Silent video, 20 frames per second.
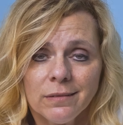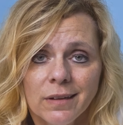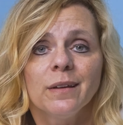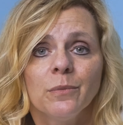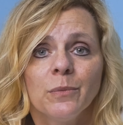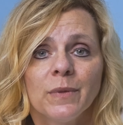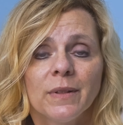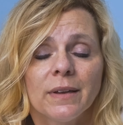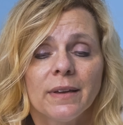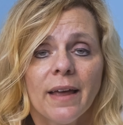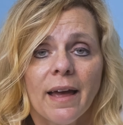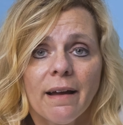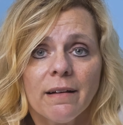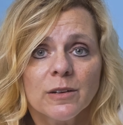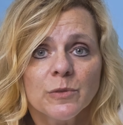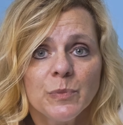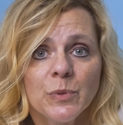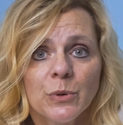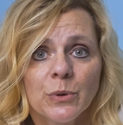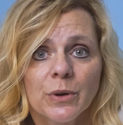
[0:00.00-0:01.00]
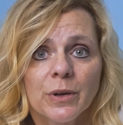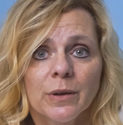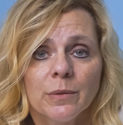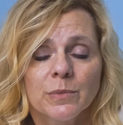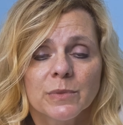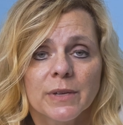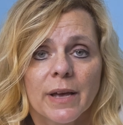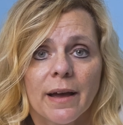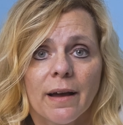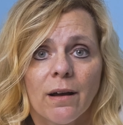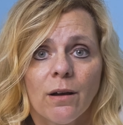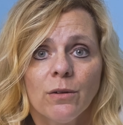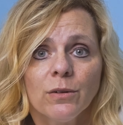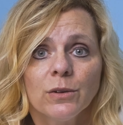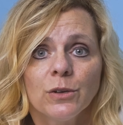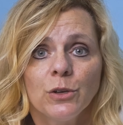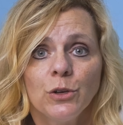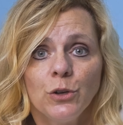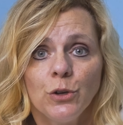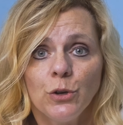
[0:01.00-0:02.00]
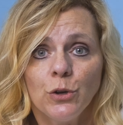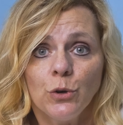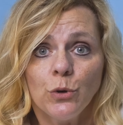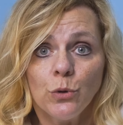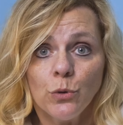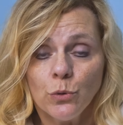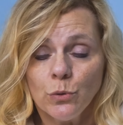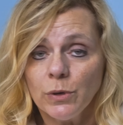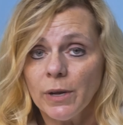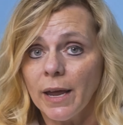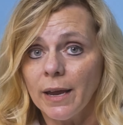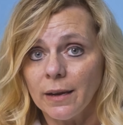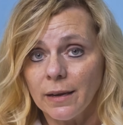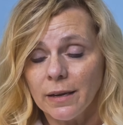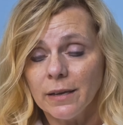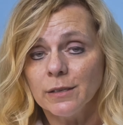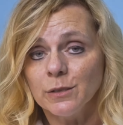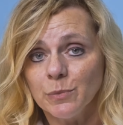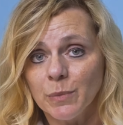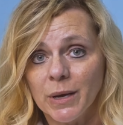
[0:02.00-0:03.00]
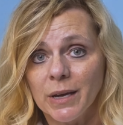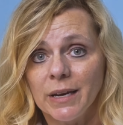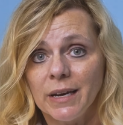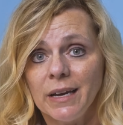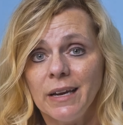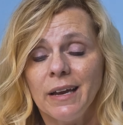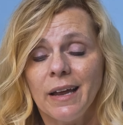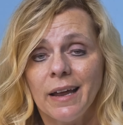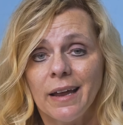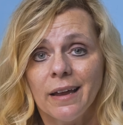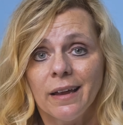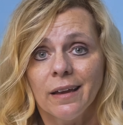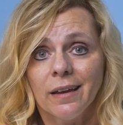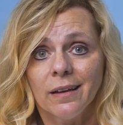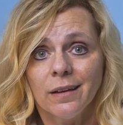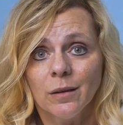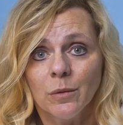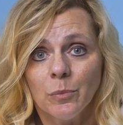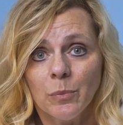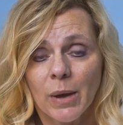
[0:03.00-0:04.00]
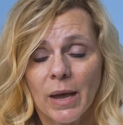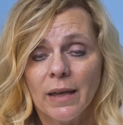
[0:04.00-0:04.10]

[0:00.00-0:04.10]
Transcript: Then when the tax bill comes out, you take his money and